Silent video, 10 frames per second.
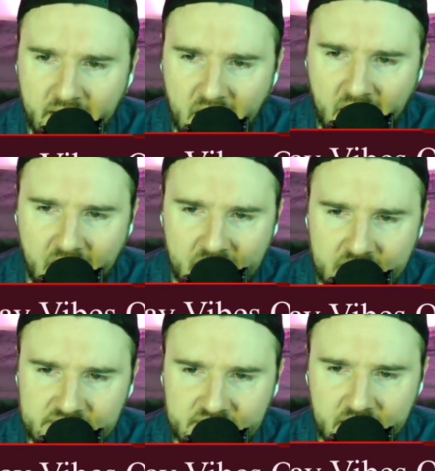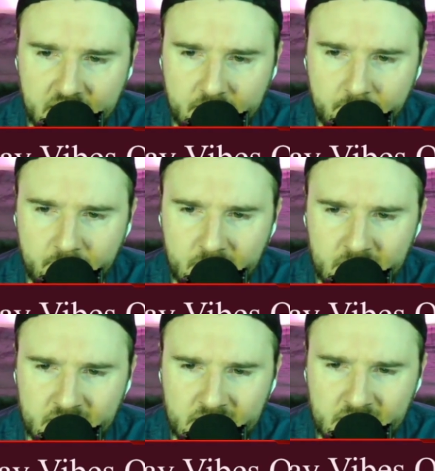And um,
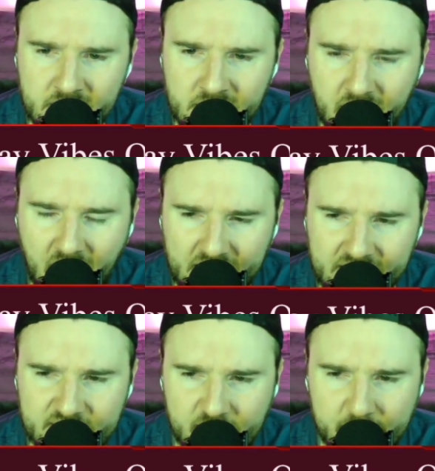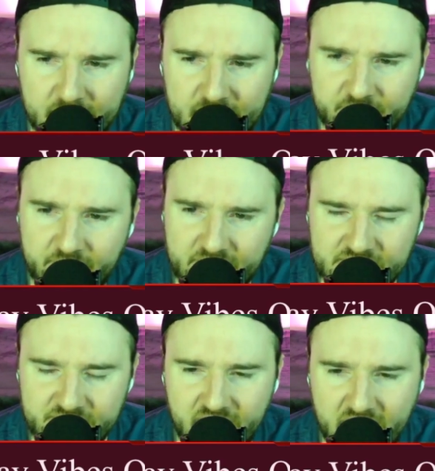I think it's going to be a
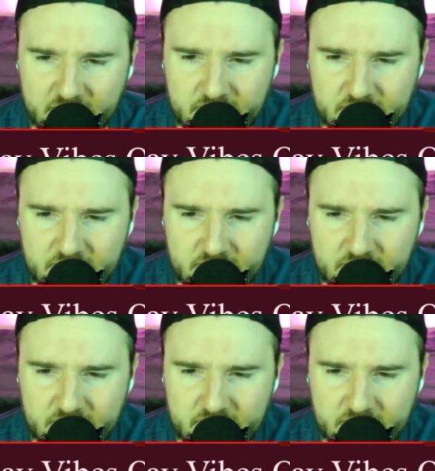defensive game.